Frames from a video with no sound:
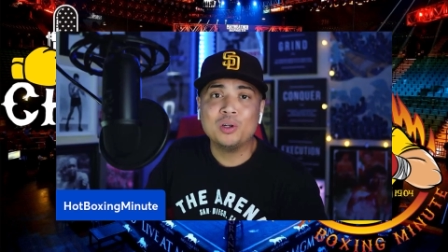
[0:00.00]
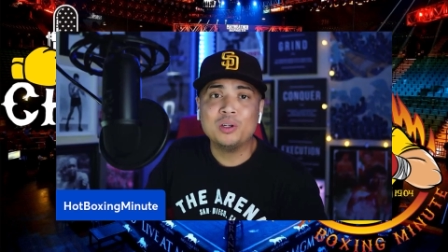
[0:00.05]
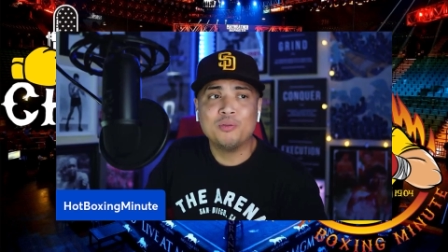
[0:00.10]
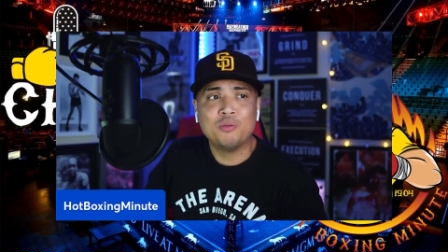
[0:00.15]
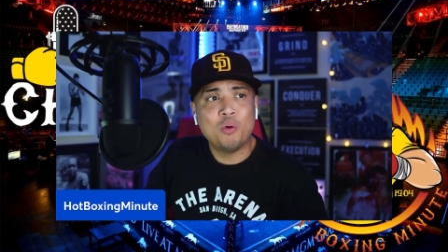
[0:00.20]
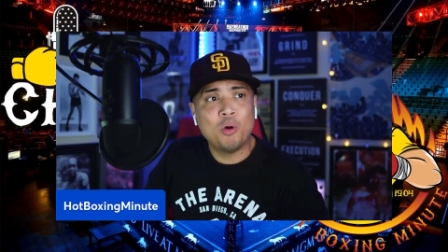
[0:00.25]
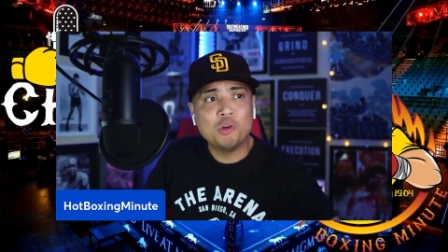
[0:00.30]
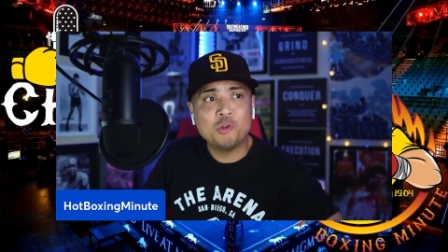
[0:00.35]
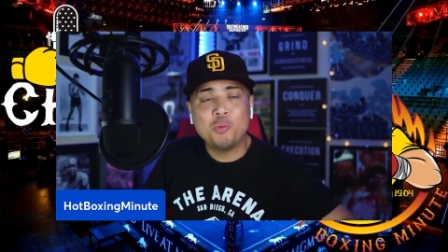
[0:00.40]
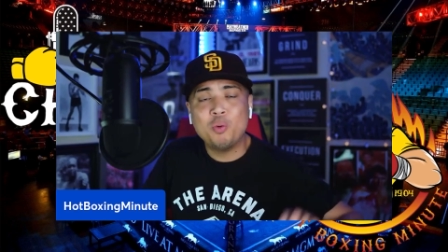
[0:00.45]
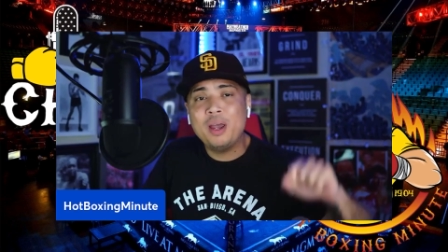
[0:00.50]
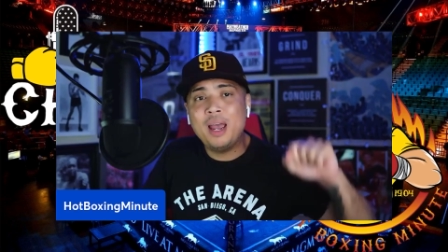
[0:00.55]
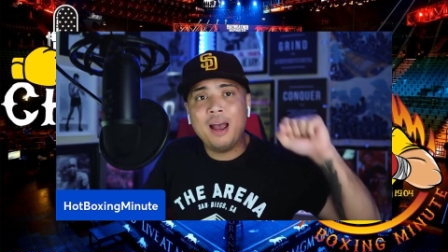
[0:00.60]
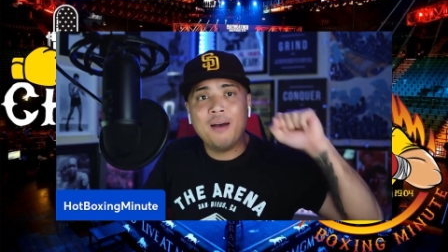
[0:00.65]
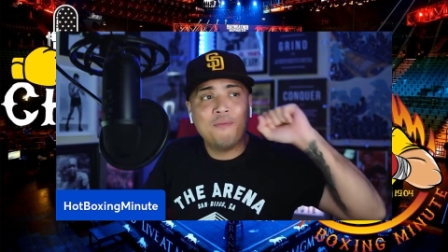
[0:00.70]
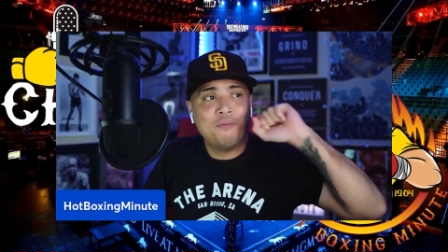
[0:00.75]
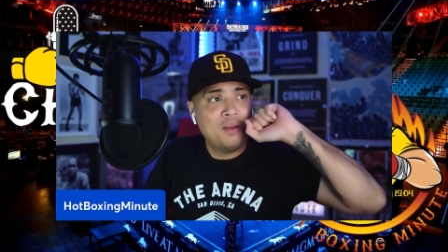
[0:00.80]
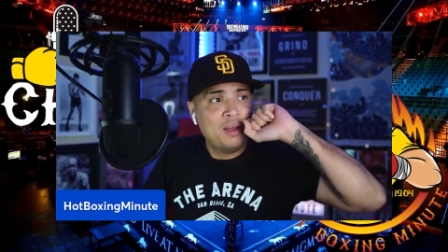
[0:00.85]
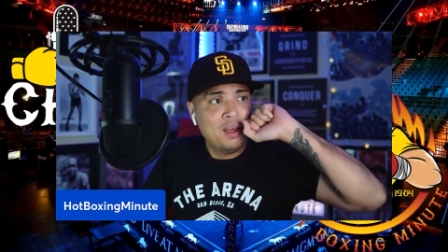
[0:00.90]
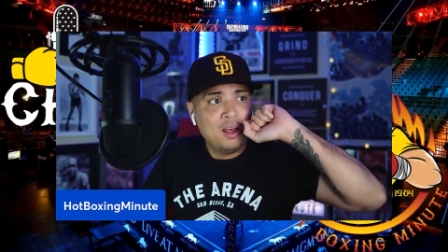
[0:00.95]
Of course, we
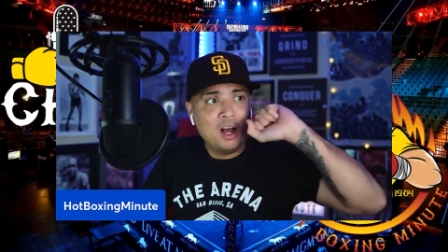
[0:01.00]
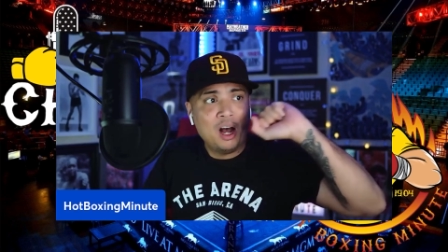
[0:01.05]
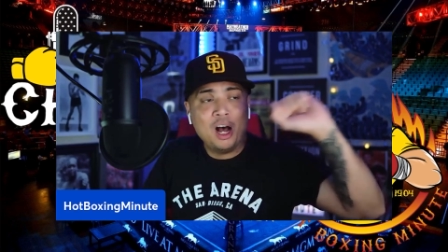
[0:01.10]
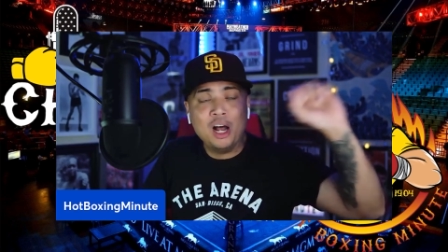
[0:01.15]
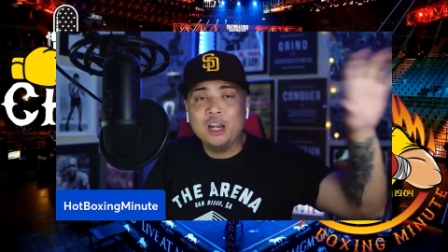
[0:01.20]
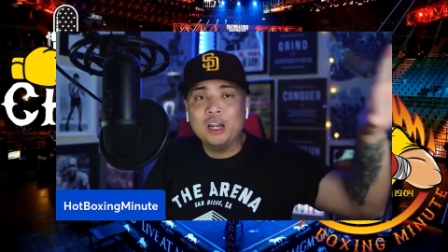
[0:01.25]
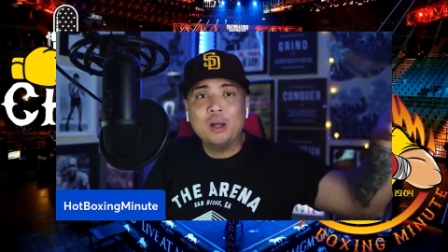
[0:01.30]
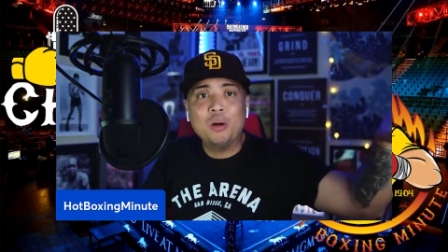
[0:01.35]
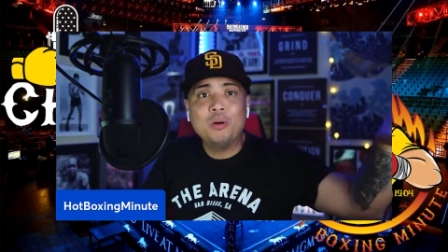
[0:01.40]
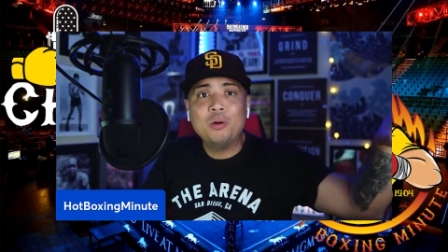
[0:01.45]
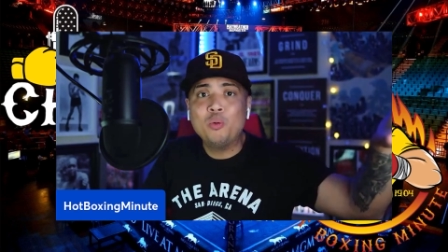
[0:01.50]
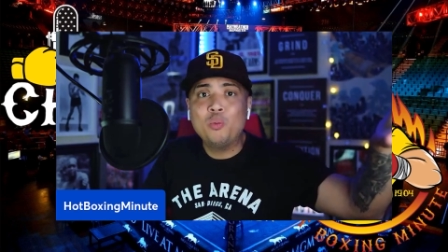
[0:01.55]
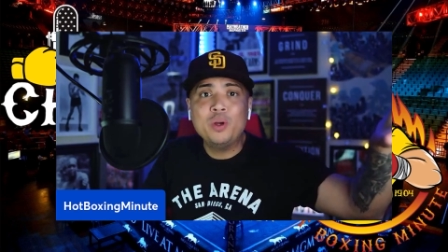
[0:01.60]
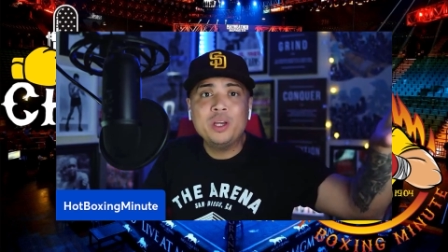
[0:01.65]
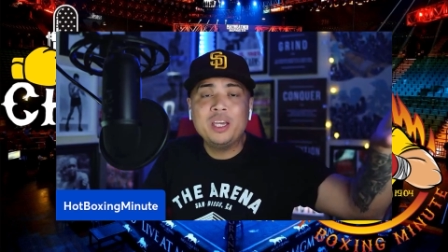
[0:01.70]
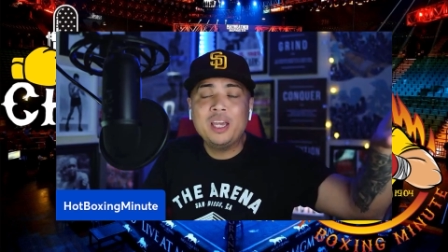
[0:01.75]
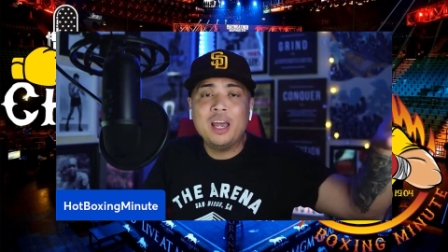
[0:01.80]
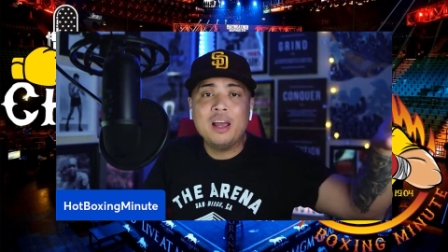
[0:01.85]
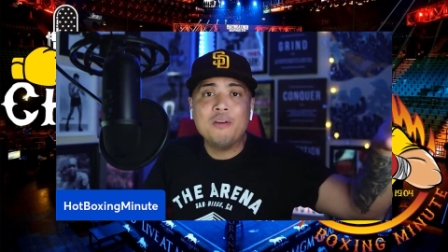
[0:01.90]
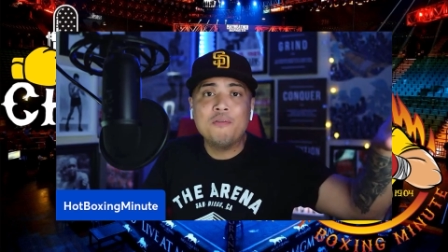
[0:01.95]
have a loaded
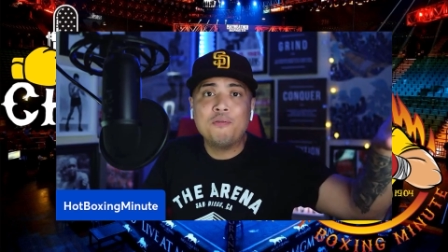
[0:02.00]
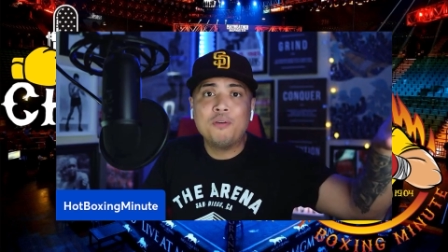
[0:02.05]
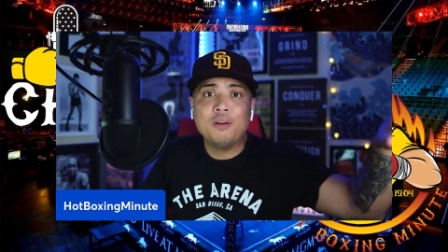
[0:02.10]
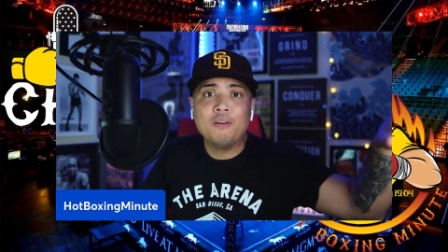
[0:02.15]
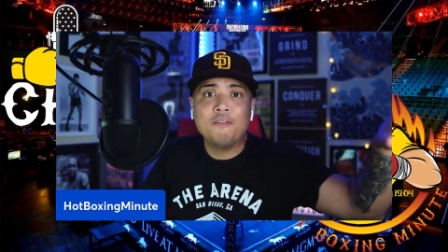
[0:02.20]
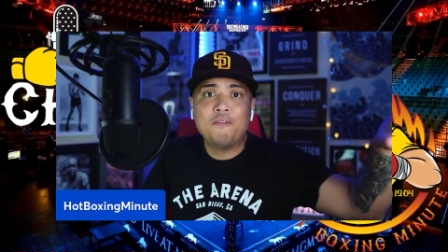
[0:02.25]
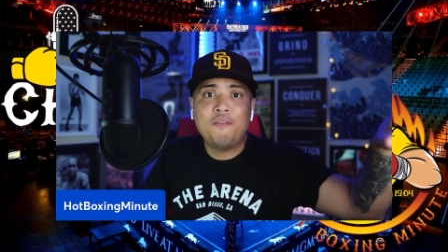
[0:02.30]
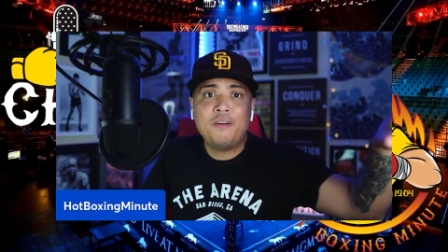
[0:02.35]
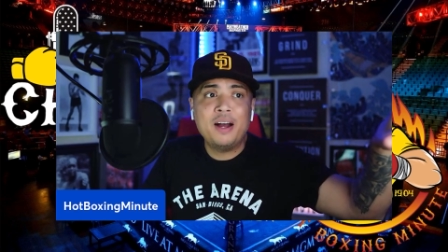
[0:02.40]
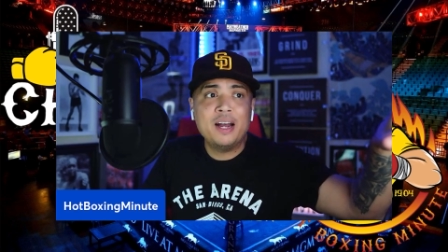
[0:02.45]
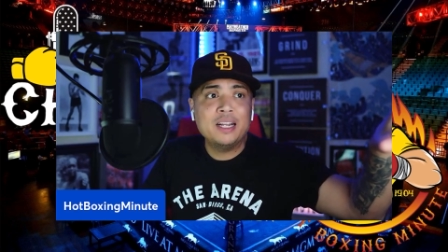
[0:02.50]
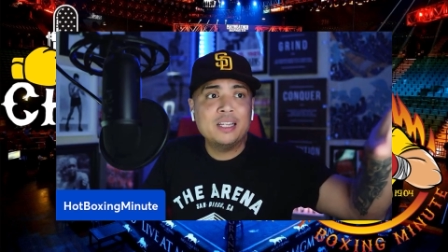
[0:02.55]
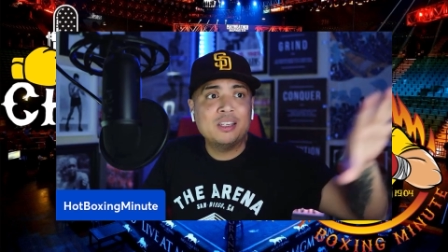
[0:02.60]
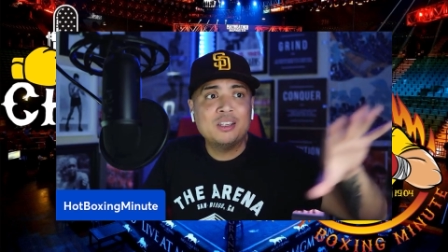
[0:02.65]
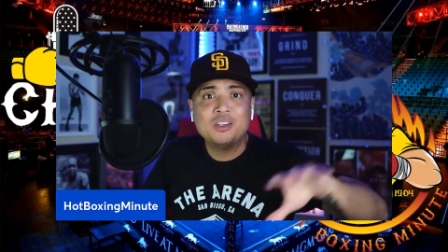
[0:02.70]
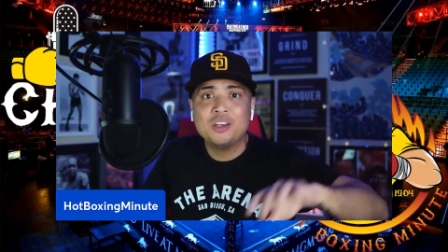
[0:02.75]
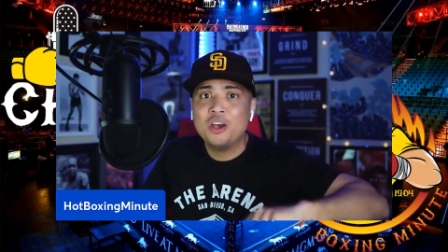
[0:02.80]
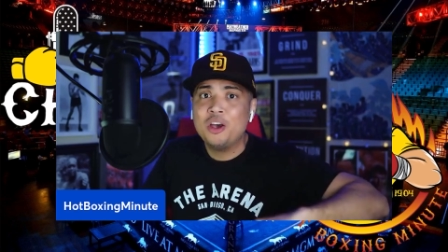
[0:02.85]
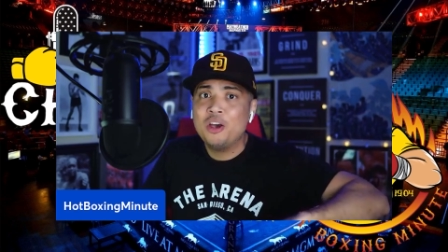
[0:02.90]
weekend full of fights.